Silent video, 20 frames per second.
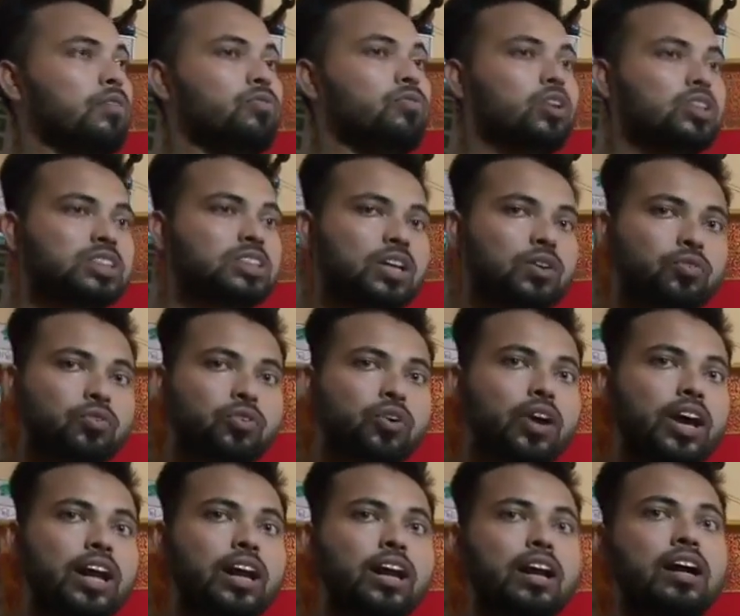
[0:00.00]
fossil
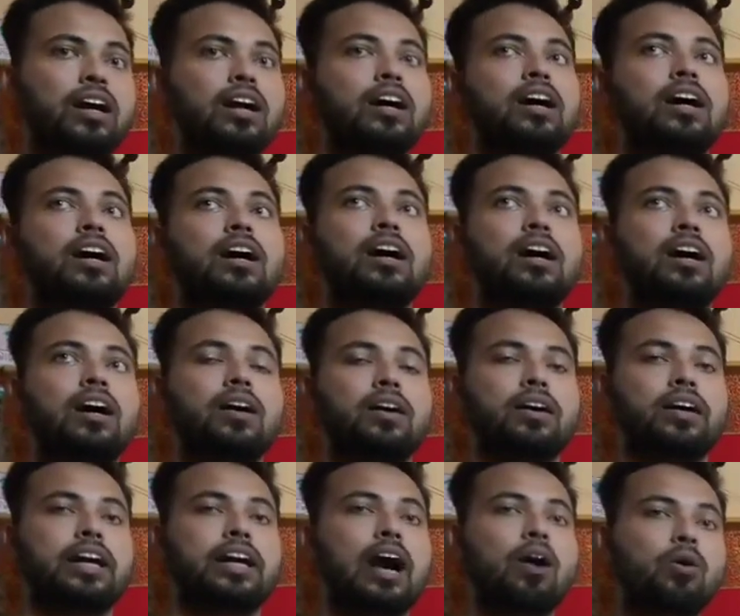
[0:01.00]
fuel,
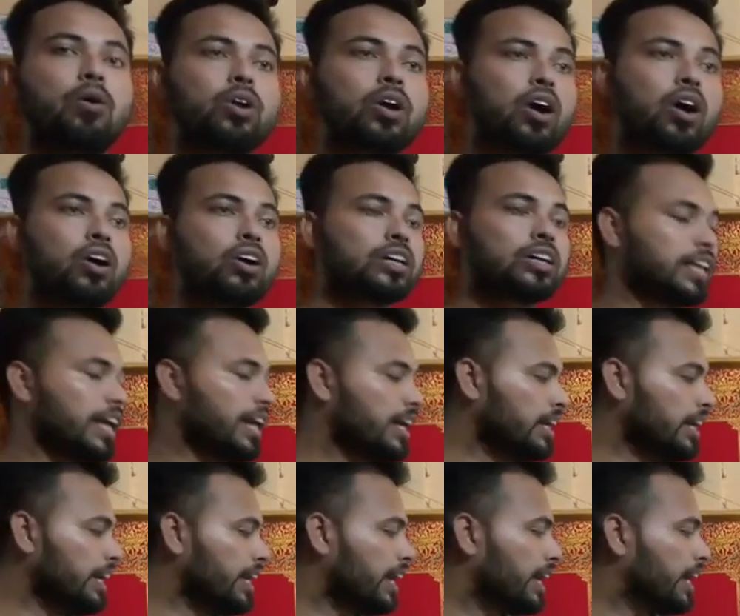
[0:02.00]
cow dung,
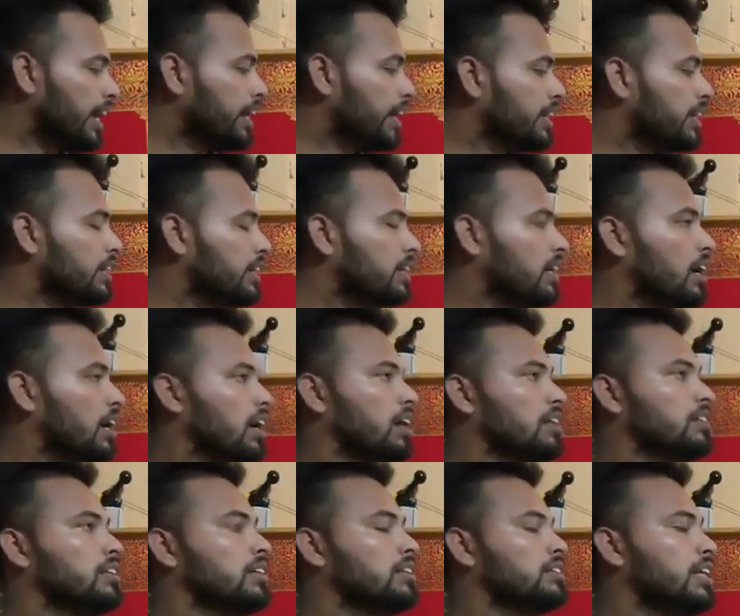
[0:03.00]
then
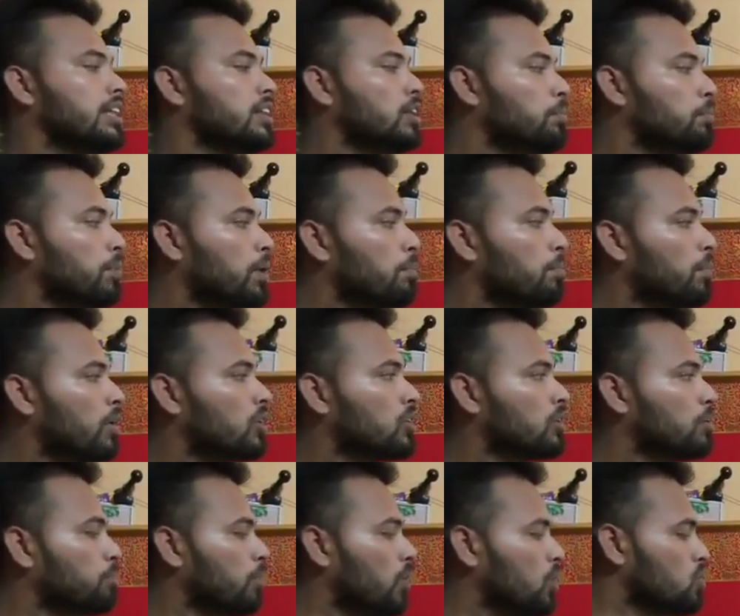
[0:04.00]
the
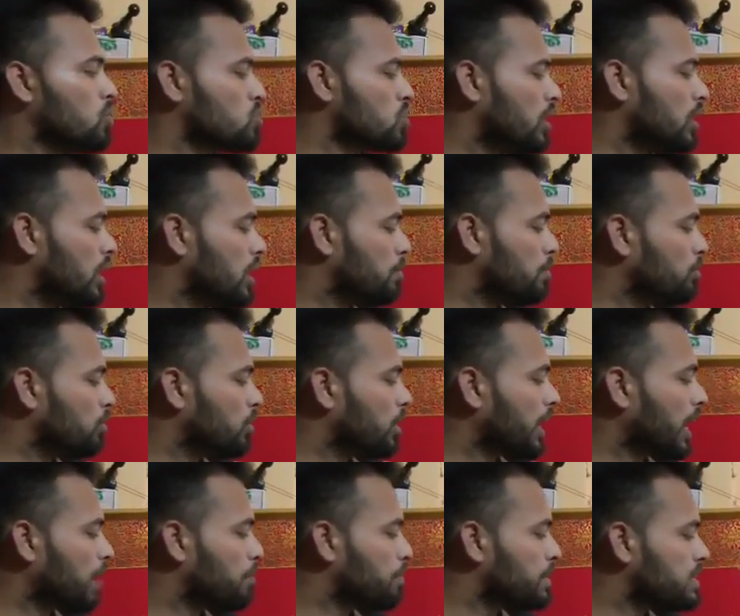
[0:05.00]
proper pollution level
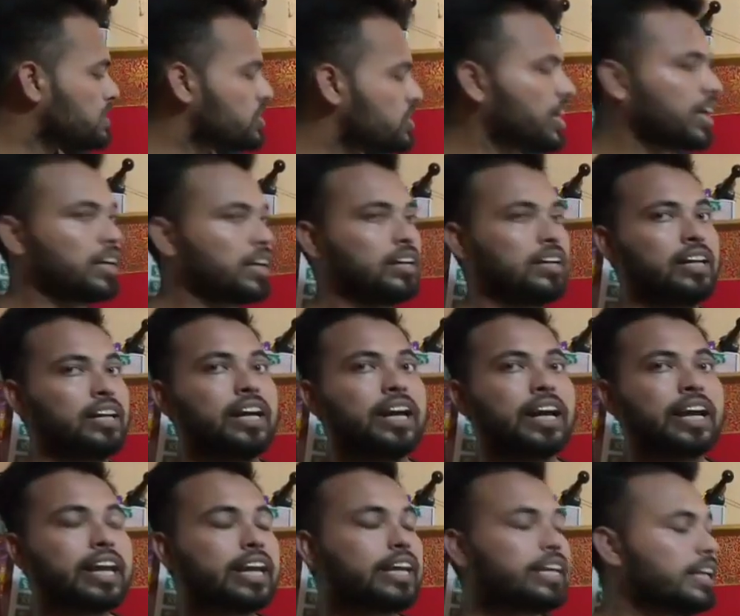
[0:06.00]
can be checked.
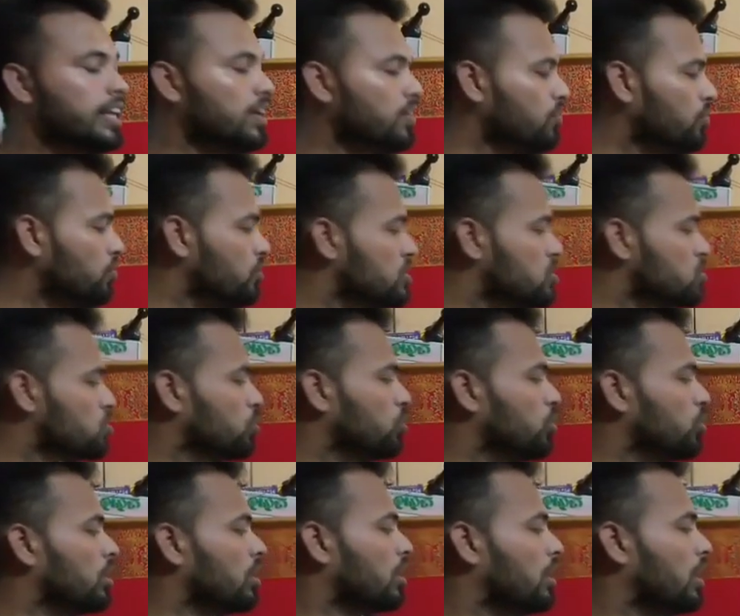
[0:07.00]
If we
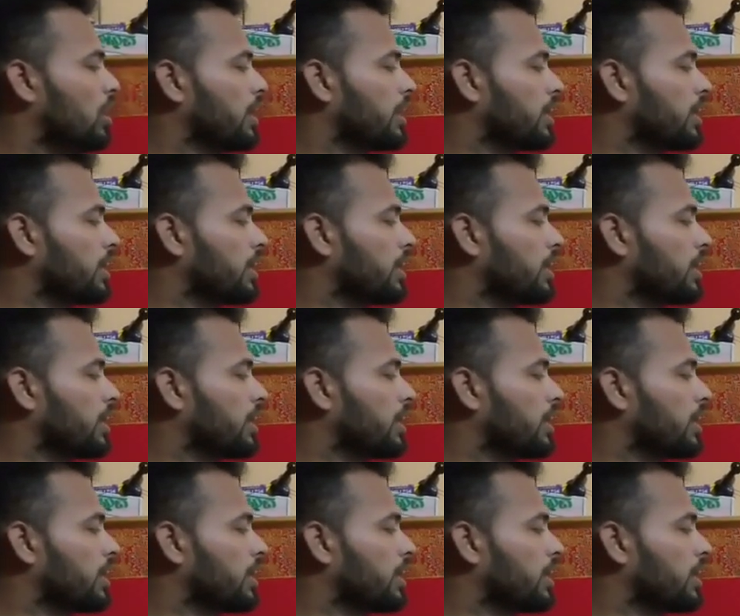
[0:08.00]
should